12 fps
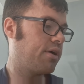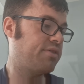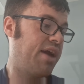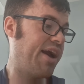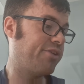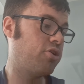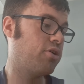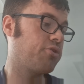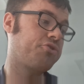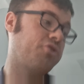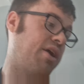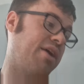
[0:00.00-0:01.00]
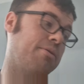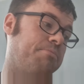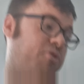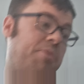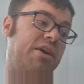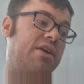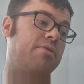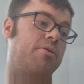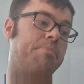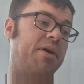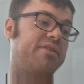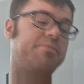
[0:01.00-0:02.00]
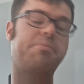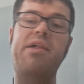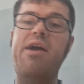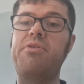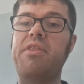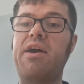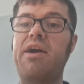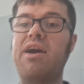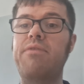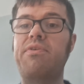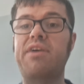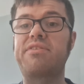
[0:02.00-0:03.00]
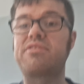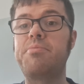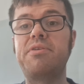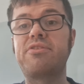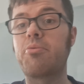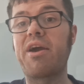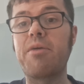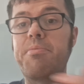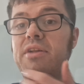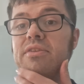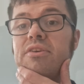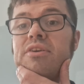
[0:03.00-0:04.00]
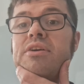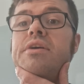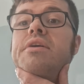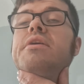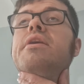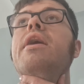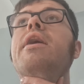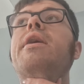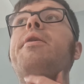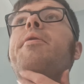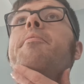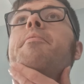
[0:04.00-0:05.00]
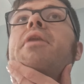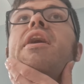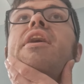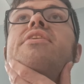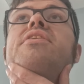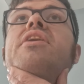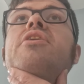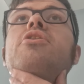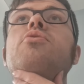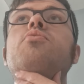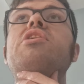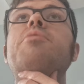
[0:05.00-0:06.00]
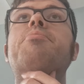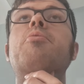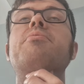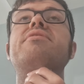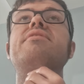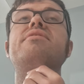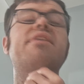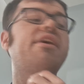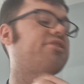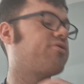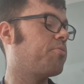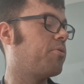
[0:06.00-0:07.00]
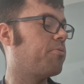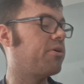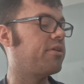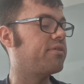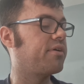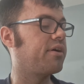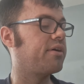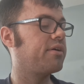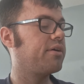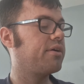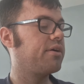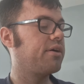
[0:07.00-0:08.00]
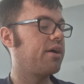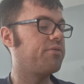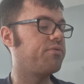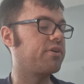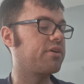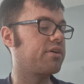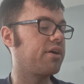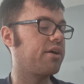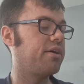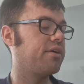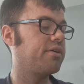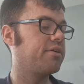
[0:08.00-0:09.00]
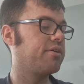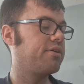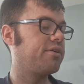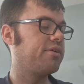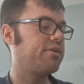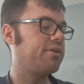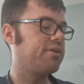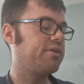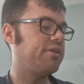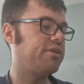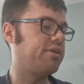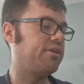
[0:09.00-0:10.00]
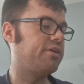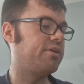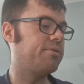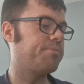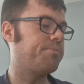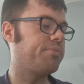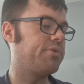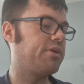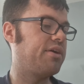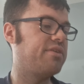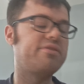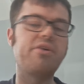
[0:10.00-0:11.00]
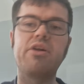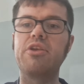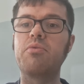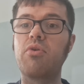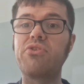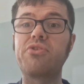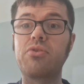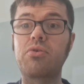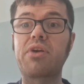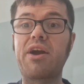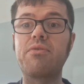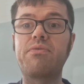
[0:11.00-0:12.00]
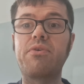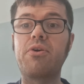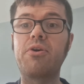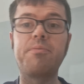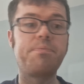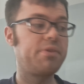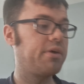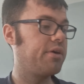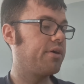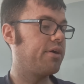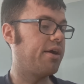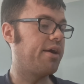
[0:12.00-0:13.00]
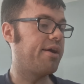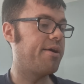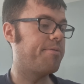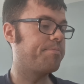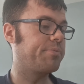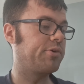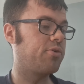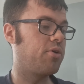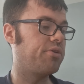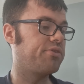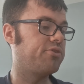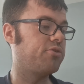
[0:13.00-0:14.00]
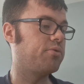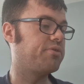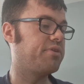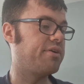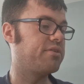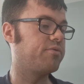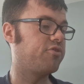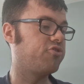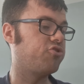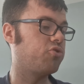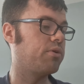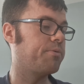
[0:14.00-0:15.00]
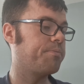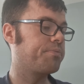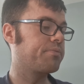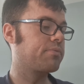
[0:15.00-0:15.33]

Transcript: yeah, no, so yeah, for me, the best player in that half has to be Tom Iaphender. And really promising signs from him, and I think he's certainly one to look out for going into the new season for sure.